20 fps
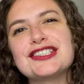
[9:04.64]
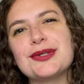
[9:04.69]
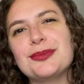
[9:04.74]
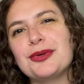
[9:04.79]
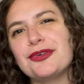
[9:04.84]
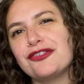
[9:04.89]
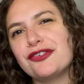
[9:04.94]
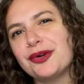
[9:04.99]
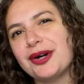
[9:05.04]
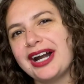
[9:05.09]

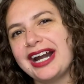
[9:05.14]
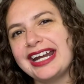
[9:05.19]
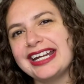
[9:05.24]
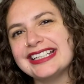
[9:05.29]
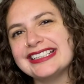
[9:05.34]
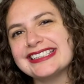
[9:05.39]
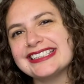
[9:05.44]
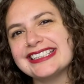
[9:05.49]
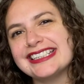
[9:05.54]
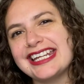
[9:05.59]
before I
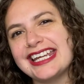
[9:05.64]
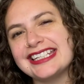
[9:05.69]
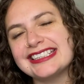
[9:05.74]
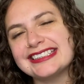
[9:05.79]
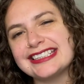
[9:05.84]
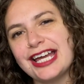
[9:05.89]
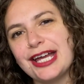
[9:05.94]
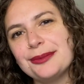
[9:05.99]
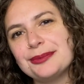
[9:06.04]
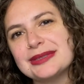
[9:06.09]
end
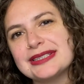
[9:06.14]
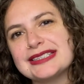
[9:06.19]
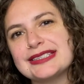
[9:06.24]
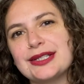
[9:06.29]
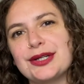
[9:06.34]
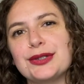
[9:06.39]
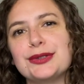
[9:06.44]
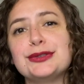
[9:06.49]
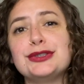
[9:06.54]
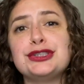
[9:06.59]
today's
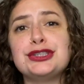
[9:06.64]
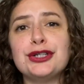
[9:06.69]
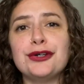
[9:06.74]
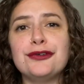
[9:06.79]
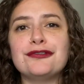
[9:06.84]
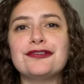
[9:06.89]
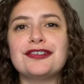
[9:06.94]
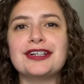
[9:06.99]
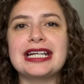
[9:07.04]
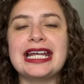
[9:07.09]
episode,
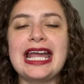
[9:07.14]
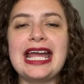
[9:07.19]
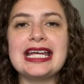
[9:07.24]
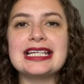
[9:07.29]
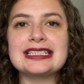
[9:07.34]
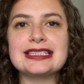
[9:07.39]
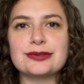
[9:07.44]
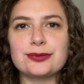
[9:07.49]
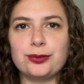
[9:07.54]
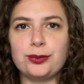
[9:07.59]
don't
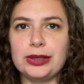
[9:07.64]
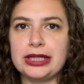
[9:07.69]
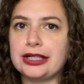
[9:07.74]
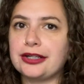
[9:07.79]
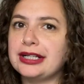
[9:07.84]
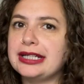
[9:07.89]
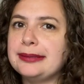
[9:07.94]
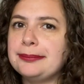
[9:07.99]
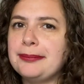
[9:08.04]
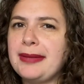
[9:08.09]
forget,
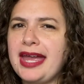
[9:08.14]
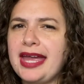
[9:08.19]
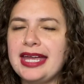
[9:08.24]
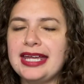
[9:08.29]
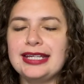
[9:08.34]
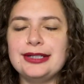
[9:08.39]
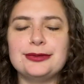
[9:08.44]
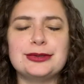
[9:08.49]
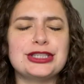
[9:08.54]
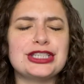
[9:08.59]
we're in
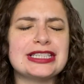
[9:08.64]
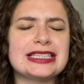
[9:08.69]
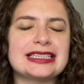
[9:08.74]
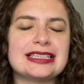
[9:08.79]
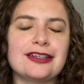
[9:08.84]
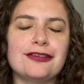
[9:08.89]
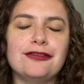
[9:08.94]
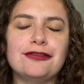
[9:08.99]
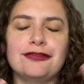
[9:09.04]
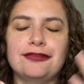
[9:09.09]
May, which is
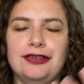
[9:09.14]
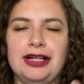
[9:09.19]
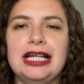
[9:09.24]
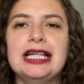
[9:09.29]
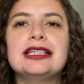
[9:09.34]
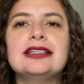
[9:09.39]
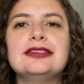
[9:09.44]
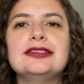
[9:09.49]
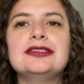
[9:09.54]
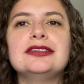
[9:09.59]
the
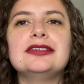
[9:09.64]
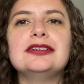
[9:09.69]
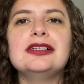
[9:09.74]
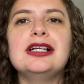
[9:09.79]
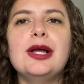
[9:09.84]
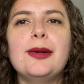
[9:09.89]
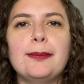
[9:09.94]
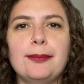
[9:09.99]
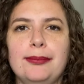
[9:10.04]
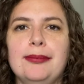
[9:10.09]
final
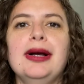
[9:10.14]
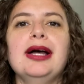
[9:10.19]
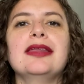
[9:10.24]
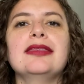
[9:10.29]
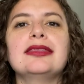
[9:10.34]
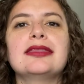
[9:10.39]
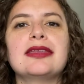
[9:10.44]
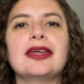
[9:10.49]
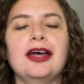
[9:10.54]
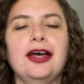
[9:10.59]

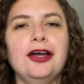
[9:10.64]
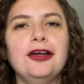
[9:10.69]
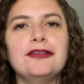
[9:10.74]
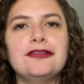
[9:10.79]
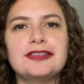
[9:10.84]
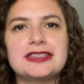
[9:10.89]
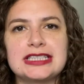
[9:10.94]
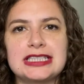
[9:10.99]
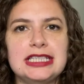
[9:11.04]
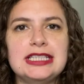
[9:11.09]
month
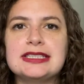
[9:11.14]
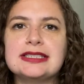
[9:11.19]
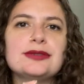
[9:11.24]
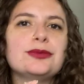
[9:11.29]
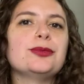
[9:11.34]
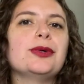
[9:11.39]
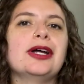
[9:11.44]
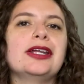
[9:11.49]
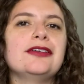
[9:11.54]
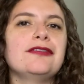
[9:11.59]
of
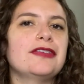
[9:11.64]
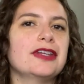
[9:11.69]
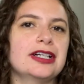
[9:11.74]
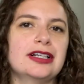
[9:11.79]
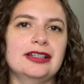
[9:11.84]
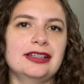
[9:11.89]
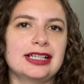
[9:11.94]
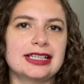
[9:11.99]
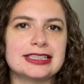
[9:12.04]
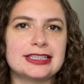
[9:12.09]
season 1 of the
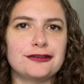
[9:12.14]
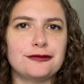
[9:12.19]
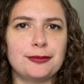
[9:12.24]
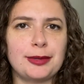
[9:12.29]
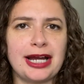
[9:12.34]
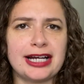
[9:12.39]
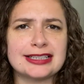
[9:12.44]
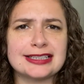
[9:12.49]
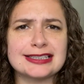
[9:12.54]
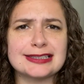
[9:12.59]
Collective
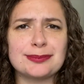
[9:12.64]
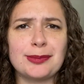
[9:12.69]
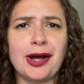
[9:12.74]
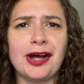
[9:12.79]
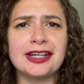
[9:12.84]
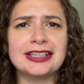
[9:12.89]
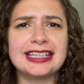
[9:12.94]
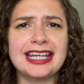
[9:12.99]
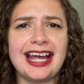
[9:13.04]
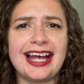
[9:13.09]
Practice
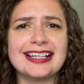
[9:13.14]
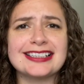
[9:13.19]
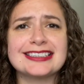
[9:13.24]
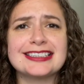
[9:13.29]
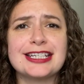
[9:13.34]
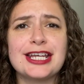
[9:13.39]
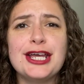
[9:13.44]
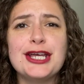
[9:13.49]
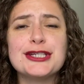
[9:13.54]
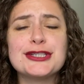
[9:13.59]

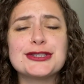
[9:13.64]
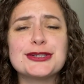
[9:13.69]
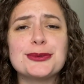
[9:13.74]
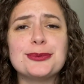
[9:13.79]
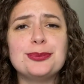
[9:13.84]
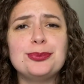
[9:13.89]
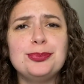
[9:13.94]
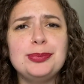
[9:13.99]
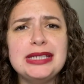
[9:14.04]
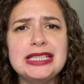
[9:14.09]
podcast.
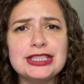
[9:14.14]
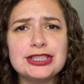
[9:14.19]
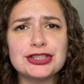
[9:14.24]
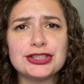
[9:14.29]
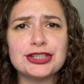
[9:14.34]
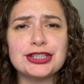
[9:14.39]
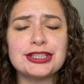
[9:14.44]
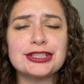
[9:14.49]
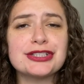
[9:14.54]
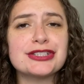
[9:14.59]
So be
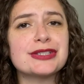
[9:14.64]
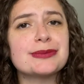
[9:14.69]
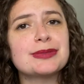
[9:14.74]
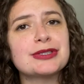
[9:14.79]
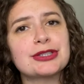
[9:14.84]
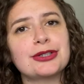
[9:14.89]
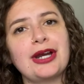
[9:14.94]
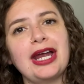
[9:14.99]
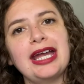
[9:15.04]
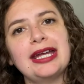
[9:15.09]
sure you're
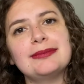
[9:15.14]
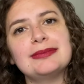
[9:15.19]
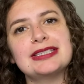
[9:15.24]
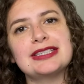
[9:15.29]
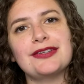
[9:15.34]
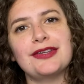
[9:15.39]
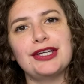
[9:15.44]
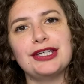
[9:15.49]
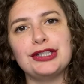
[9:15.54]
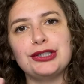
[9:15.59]
subscribed
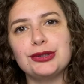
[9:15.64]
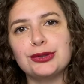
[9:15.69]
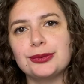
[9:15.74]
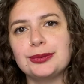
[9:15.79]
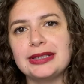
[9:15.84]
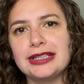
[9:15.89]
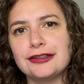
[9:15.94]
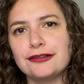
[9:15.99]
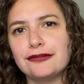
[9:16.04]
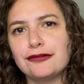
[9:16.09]
so that you'll
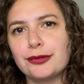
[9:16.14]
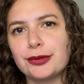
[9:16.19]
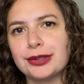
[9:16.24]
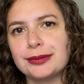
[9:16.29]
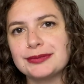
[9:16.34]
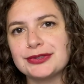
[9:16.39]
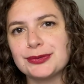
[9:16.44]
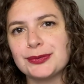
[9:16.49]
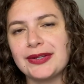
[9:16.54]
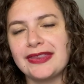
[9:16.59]
be
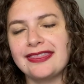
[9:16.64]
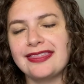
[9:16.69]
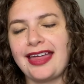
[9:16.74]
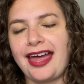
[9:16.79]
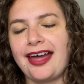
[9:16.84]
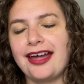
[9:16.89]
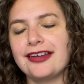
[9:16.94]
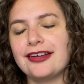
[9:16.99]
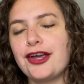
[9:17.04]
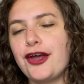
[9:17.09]
informed when
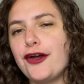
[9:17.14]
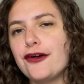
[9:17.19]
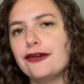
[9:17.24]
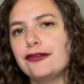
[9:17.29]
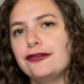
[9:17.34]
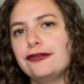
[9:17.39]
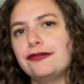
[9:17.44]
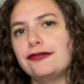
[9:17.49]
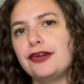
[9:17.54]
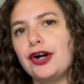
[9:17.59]
that
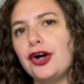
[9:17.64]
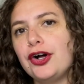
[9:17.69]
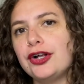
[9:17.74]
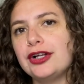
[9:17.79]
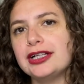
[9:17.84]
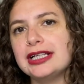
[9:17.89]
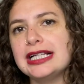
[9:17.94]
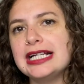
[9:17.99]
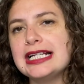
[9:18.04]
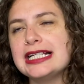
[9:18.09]

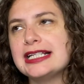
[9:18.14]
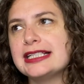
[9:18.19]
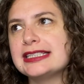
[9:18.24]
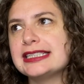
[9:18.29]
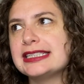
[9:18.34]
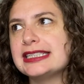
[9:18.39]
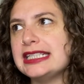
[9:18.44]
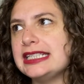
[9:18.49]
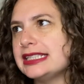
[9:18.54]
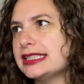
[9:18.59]
fall
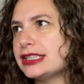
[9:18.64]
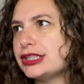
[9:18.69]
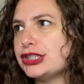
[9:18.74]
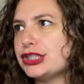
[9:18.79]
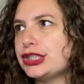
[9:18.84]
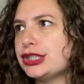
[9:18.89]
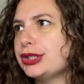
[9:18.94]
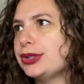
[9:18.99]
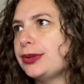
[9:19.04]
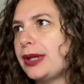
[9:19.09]
season
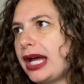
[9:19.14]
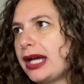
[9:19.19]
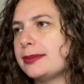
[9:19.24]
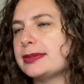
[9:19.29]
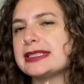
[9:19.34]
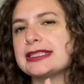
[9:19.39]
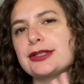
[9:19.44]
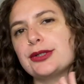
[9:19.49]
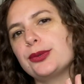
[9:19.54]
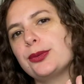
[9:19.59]
2,
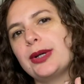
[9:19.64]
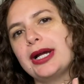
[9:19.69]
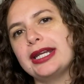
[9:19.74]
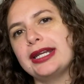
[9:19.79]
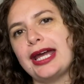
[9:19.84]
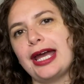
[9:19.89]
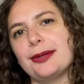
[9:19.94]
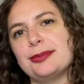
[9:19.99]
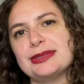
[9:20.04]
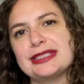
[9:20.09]
episode
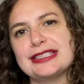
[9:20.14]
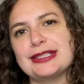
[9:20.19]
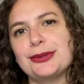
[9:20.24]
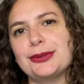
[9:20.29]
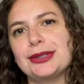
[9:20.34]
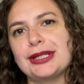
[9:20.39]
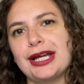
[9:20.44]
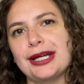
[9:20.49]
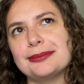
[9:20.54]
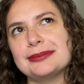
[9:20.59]
1
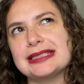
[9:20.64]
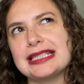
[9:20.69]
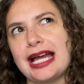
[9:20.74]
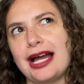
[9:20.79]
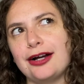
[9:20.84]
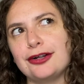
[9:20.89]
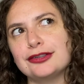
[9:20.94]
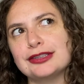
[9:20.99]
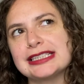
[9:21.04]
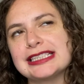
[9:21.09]
episode comes
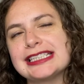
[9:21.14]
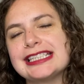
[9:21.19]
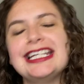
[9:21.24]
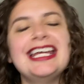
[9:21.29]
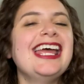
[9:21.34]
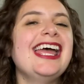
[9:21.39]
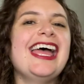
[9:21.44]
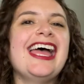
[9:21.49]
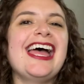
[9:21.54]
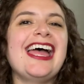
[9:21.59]
out.
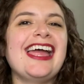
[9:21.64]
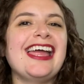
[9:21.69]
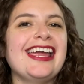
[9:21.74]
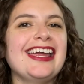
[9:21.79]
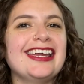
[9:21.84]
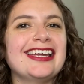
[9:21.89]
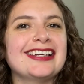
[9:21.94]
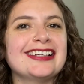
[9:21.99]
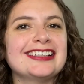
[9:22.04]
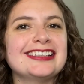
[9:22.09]

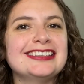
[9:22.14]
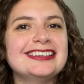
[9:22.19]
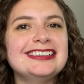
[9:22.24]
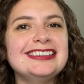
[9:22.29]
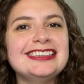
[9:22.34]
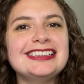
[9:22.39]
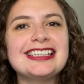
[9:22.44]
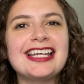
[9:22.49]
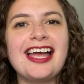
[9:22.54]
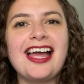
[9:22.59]

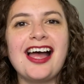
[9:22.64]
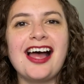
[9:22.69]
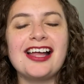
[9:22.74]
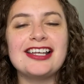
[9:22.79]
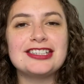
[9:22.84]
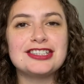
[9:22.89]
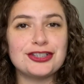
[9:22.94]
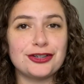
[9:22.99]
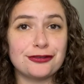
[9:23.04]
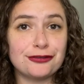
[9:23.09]
And
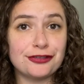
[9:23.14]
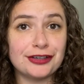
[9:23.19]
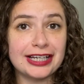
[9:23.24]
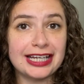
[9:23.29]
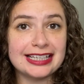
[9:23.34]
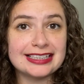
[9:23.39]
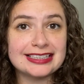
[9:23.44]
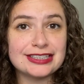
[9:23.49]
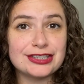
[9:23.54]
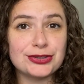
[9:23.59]
don't
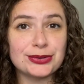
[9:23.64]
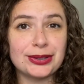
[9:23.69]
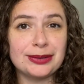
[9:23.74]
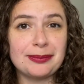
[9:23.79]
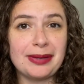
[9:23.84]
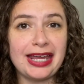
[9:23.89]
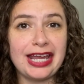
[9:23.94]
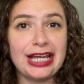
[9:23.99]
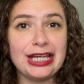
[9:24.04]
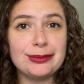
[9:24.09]
forget to join
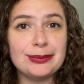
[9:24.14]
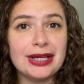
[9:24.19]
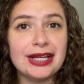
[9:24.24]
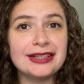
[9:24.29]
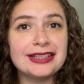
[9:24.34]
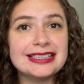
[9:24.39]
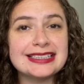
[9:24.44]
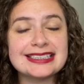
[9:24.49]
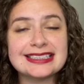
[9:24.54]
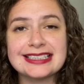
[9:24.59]
my email
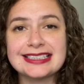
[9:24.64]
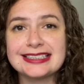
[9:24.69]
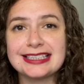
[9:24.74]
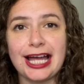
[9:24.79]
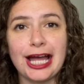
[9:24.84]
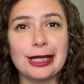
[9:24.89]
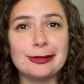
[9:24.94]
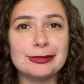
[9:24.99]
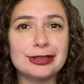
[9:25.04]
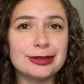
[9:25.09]
list, because
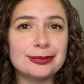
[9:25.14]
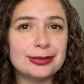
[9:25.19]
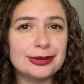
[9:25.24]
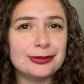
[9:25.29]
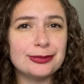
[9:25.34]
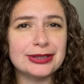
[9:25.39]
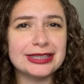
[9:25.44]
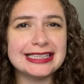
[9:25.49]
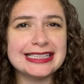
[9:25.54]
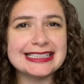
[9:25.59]
I'm going to be
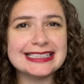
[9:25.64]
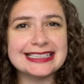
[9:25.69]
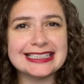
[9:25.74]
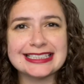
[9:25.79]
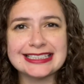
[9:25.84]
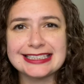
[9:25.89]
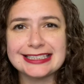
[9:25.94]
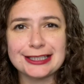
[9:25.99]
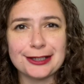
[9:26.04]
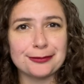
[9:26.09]

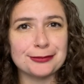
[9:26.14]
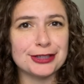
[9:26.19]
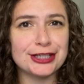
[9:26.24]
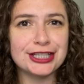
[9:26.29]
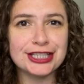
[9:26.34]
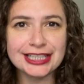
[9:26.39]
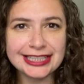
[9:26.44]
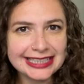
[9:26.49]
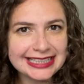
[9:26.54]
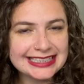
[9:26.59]
releasing some
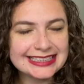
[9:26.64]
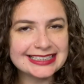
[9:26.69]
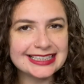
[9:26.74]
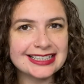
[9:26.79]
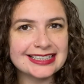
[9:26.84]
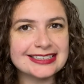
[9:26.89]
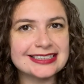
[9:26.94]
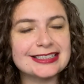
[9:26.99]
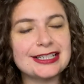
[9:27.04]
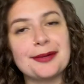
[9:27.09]
goodies
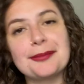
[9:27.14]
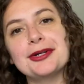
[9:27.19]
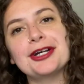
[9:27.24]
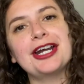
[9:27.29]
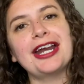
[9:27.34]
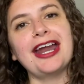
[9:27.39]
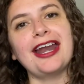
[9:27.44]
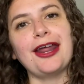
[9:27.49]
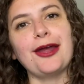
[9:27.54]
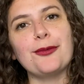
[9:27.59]
this summer,
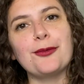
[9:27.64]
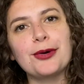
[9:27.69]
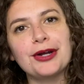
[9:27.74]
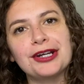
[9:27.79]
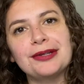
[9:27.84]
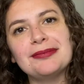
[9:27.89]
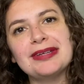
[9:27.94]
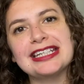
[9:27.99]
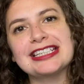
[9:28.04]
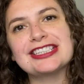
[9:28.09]
and I want
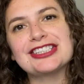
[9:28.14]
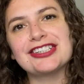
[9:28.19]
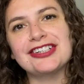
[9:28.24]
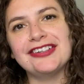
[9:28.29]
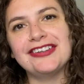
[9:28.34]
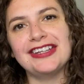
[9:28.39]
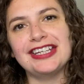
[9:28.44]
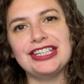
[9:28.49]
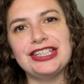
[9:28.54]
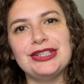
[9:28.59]
to make sure
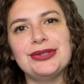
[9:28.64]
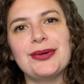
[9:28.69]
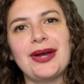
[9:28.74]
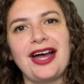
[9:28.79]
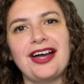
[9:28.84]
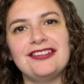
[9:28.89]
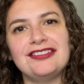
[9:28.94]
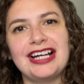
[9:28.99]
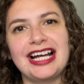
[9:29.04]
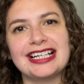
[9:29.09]
that you
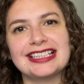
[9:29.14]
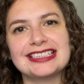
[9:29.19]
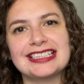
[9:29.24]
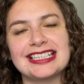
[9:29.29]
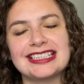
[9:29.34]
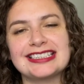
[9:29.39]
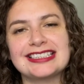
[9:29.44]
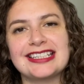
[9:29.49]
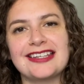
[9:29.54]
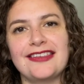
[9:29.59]
have
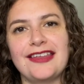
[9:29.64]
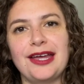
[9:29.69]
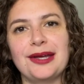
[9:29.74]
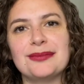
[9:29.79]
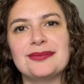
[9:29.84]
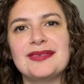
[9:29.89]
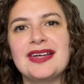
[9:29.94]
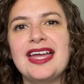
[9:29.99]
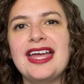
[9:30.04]
access to them.